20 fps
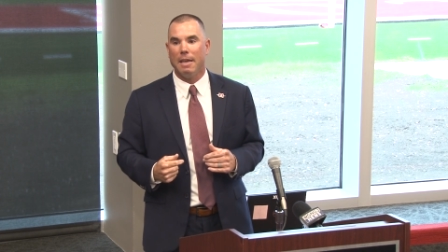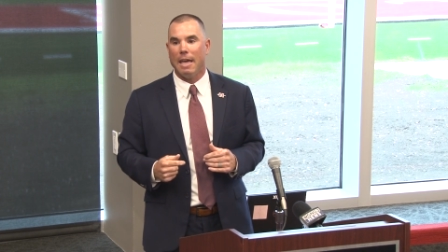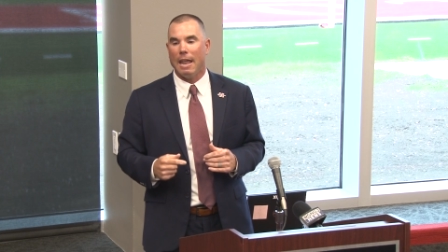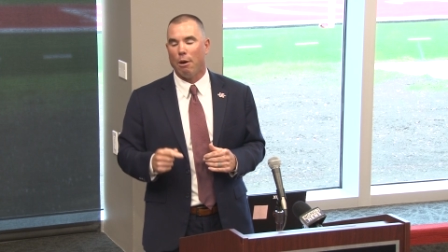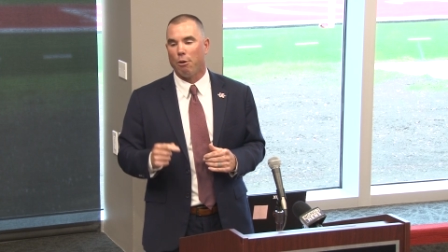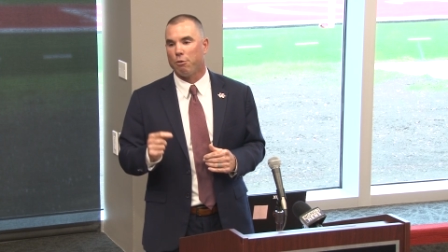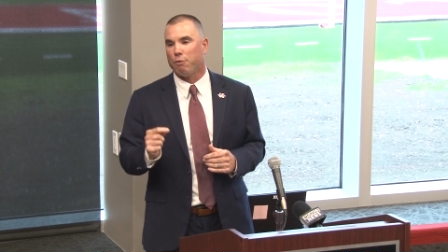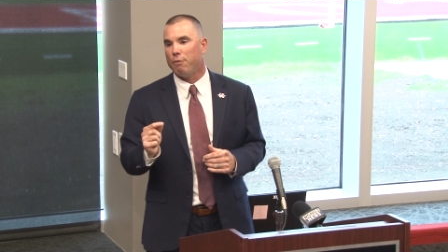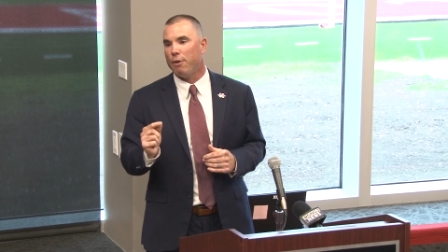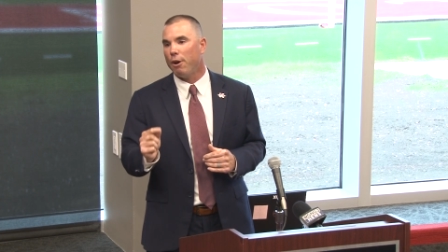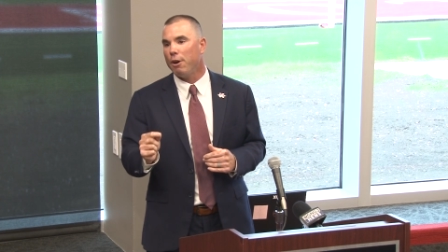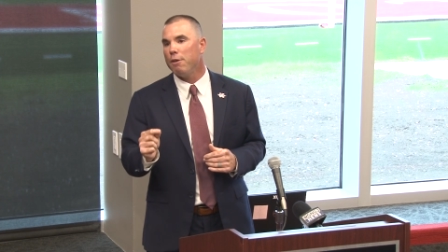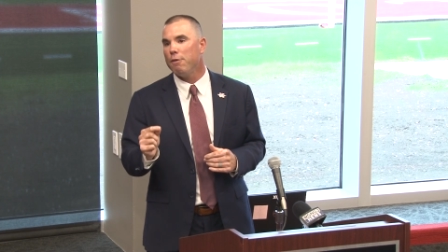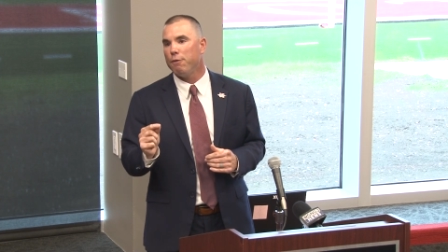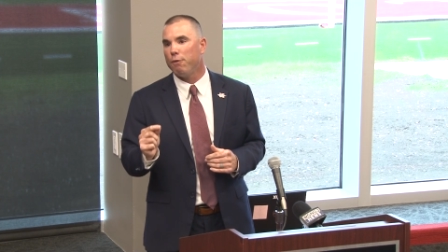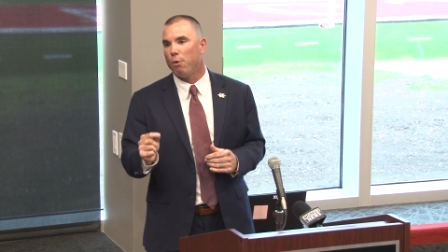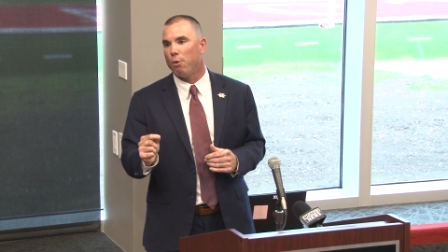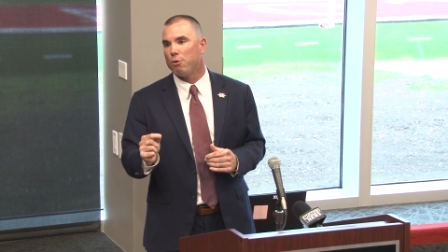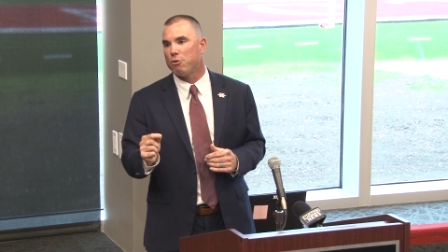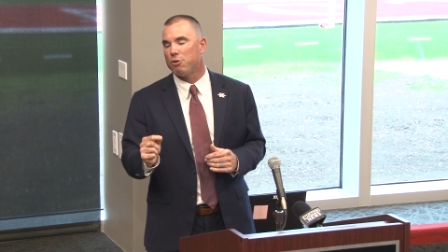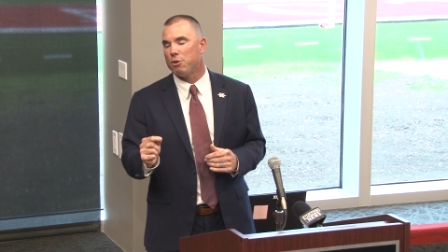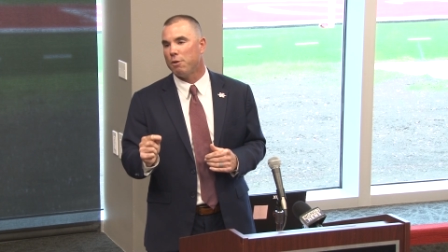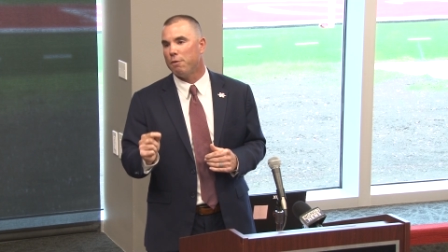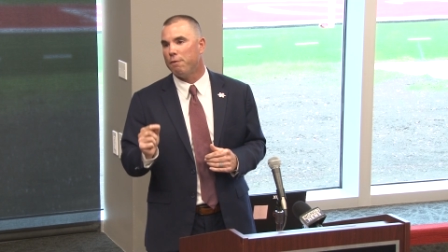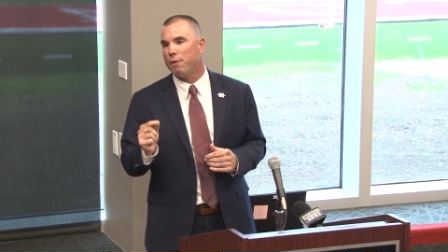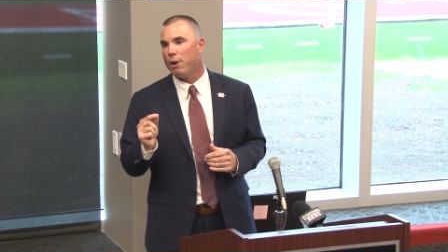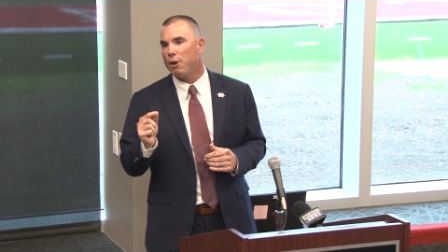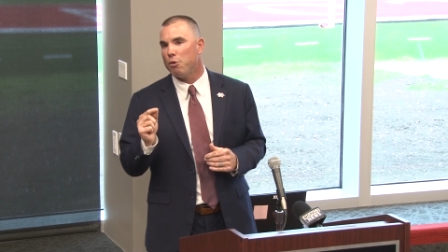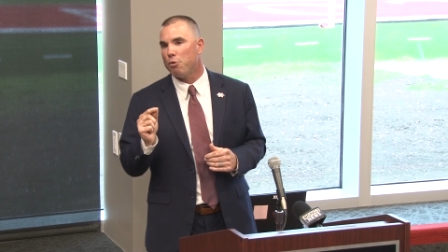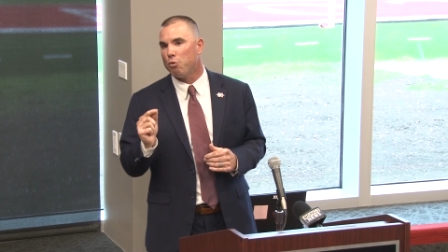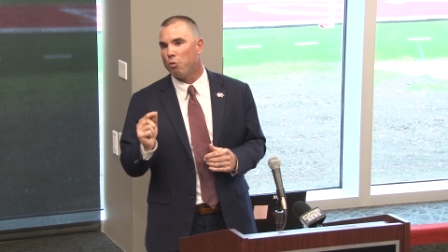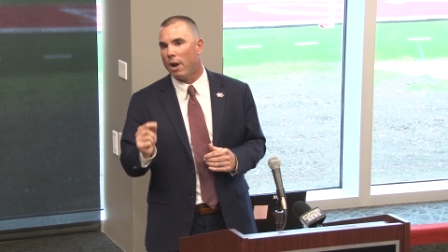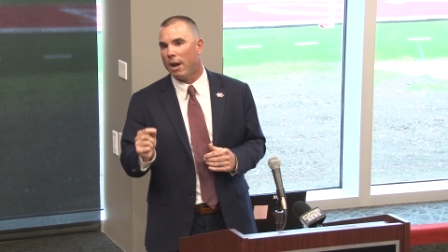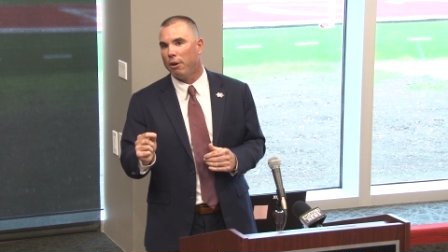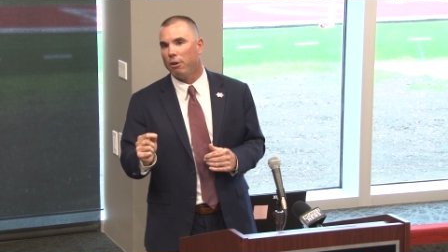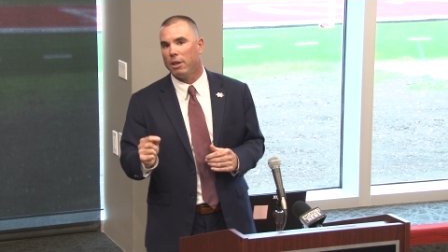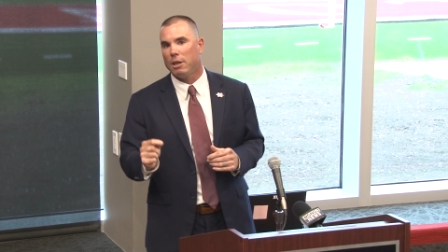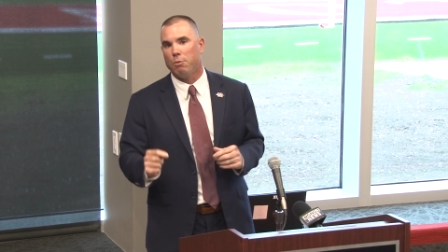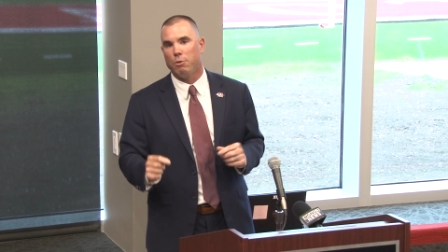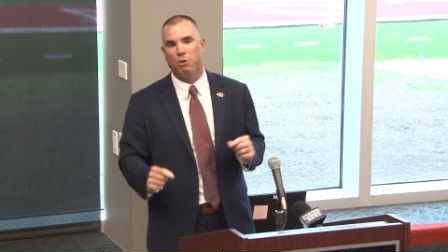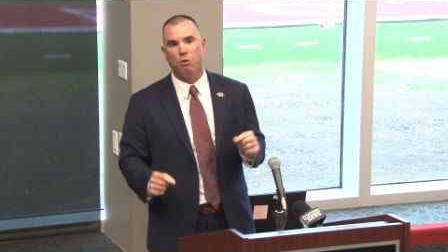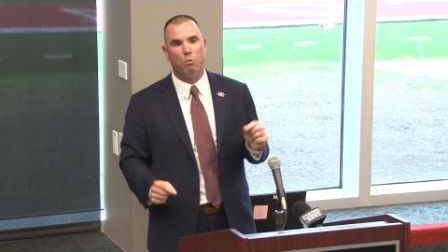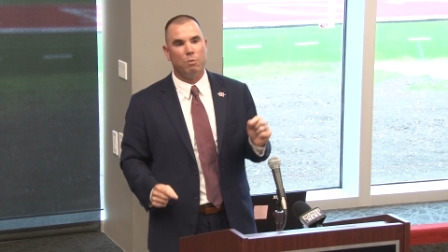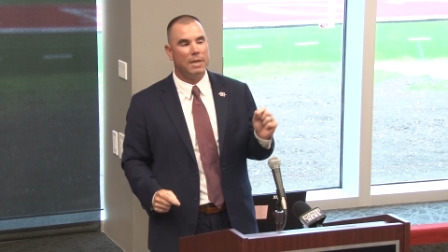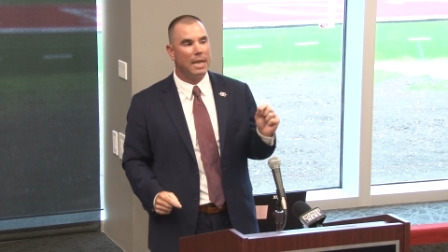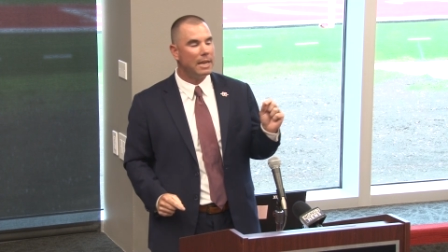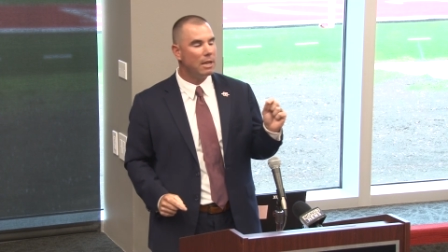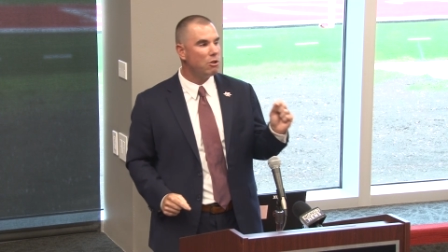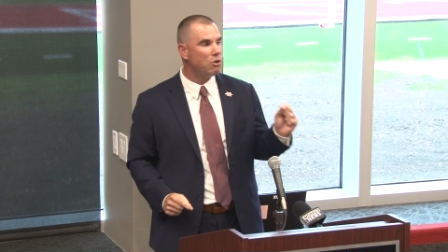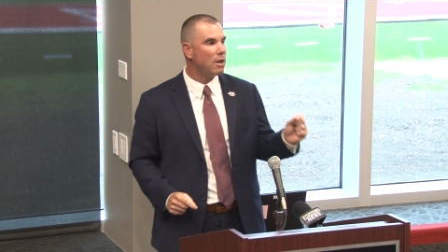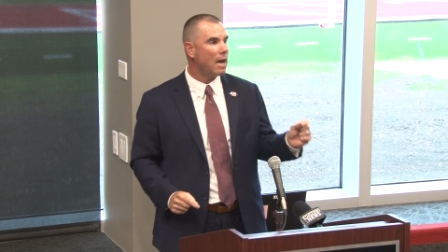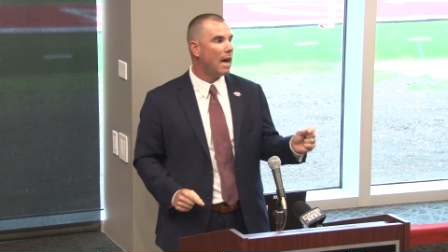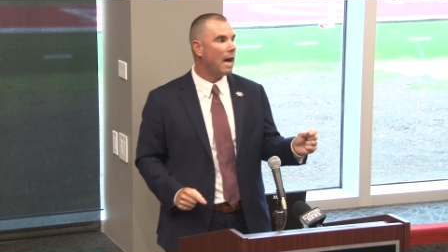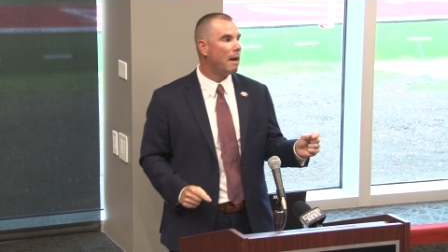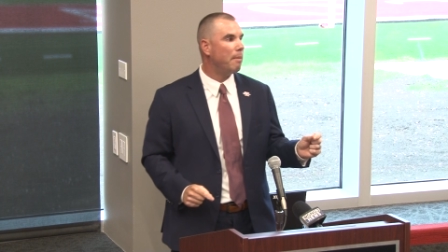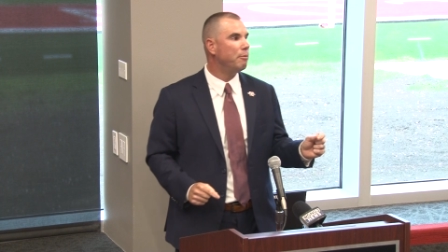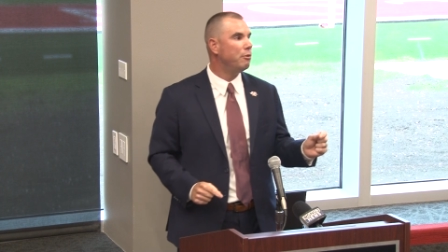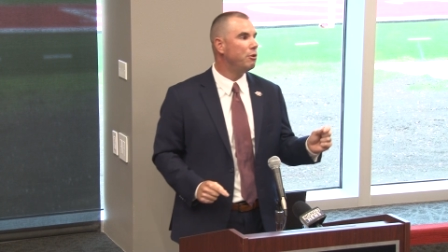I was very fortunate. Very rarely, when you get a job,